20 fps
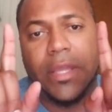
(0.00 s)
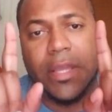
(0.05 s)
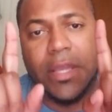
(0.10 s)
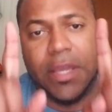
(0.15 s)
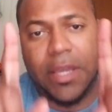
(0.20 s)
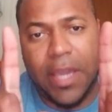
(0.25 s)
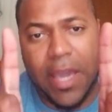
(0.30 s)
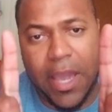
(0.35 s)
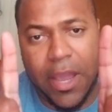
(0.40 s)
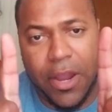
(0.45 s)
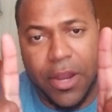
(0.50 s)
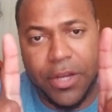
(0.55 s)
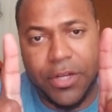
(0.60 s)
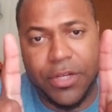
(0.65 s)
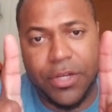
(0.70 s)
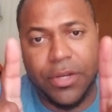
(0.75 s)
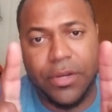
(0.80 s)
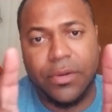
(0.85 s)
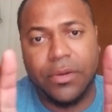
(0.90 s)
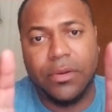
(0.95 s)

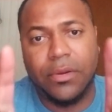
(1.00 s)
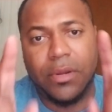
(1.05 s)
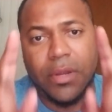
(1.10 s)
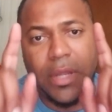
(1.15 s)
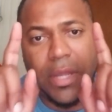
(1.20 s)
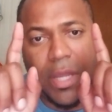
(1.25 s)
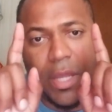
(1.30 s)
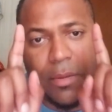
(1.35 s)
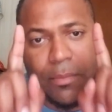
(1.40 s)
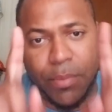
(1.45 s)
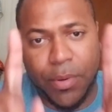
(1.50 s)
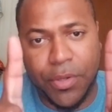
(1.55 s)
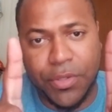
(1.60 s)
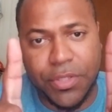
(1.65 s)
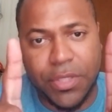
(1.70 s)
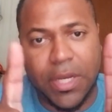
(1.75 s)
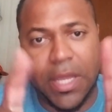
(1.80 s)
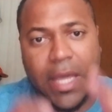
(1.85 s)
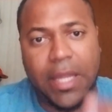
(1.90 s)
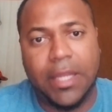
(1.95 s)
character and
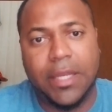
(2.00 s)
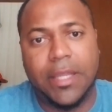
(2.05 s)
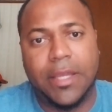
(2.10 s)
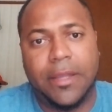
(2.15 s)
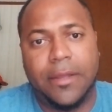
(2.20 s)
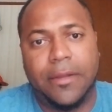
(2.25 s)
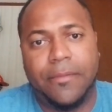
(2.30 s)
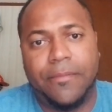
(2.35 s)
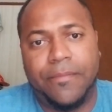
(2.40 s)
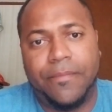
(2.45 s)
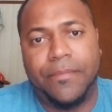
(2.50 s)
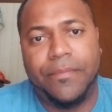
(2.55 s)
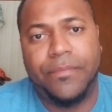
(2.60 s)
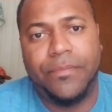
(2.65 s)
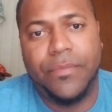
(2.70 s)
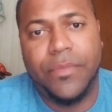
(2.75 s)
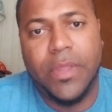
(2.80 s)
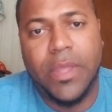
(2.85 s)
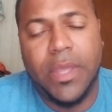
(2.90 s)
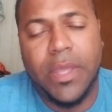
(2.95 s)
personality.
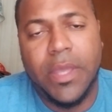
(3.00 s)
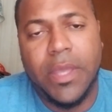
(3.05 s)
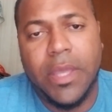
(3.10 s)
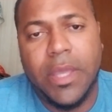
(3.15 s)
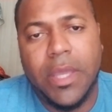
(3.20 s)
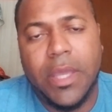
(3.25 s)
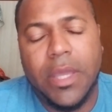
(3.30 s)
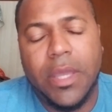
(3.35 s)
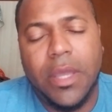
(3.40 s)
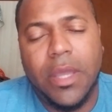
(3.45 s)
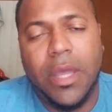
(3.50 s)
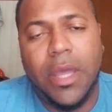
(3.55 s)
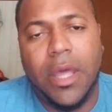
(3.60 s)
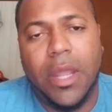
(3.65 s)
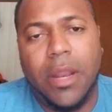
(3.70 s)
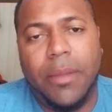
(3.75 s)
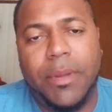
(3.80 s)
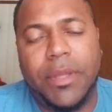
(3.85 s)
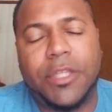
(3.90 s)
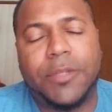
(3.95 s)

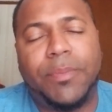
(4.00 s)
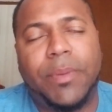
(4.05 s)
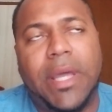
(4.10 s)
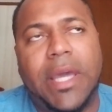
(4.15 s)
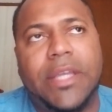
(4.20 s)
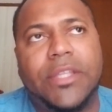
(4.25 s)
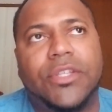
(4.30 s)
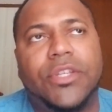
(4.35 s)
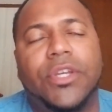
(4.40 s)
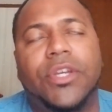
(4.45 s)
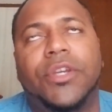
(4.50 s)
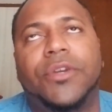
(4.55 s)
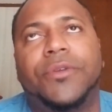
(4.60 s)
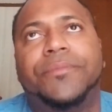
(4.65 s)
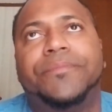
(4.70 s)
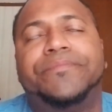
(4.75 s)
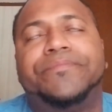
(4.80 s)
Let me explain to you.